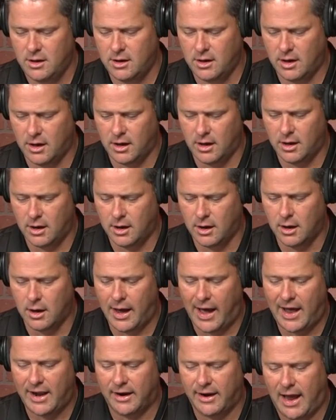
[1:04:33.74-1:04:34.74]
Uh,
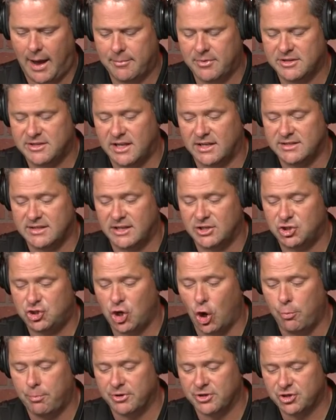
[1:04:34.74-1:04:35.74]
Alan Hampton says it's
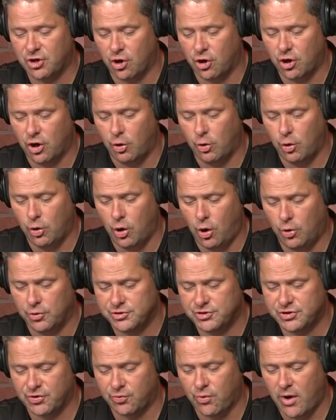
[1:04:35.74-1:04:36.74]
Joe Paterno who
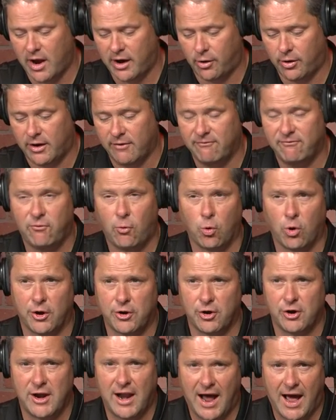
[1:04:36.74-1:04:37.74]
holds the record at
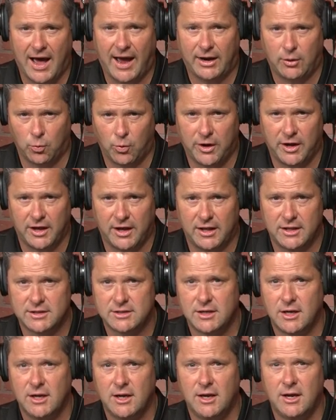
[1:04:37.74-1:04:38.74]
409 wins.
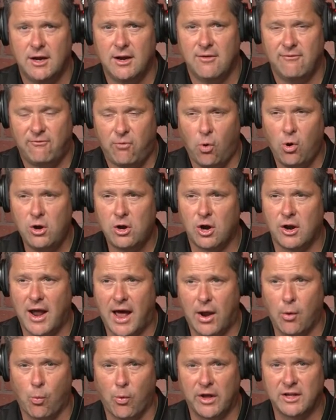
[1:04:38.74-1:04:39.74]

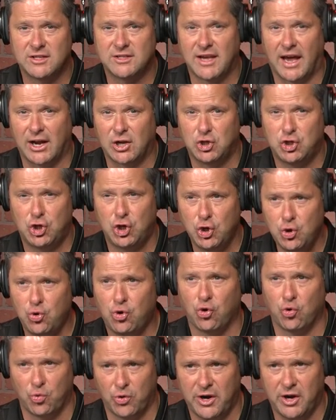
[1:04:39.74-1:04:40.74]
409 wins like two
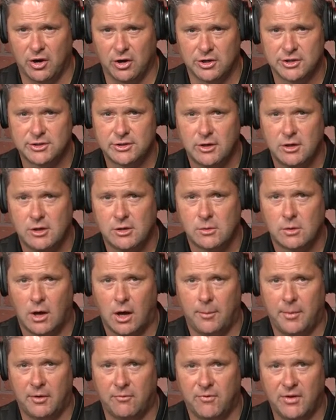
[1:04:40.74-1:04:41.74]
careers.
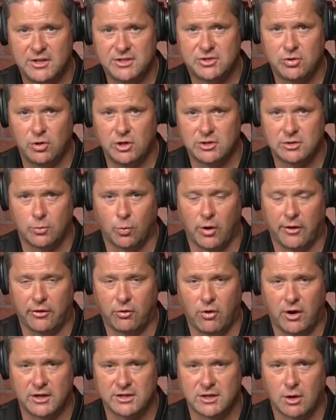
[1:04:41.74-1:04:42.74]
I mean, Vince Dooley's one of the
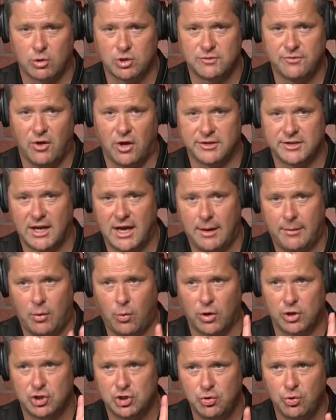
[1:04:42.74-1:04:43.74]
greatest coaches of all time. He
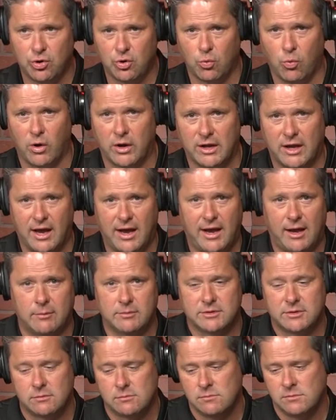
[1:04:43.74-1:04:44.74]
won 201
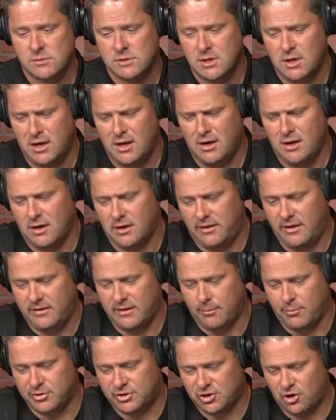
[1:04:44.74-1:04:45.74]
games. I think
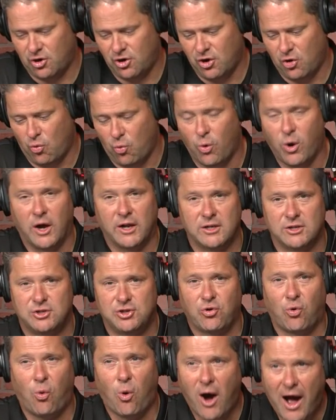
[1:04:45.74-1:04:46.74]
that Paterno won
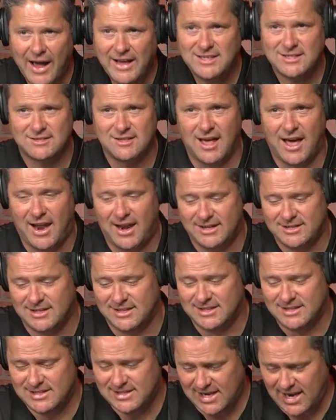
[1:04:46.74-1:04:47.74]
twice that. It's
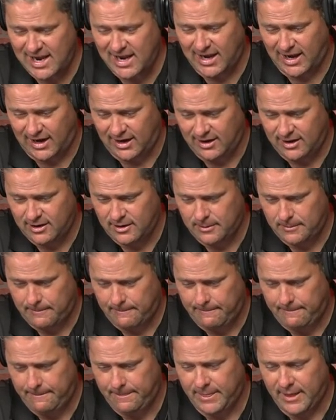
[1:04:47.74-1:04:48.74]
insane.
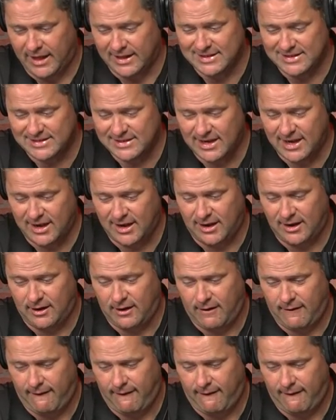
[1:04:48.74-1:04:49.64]
Insane.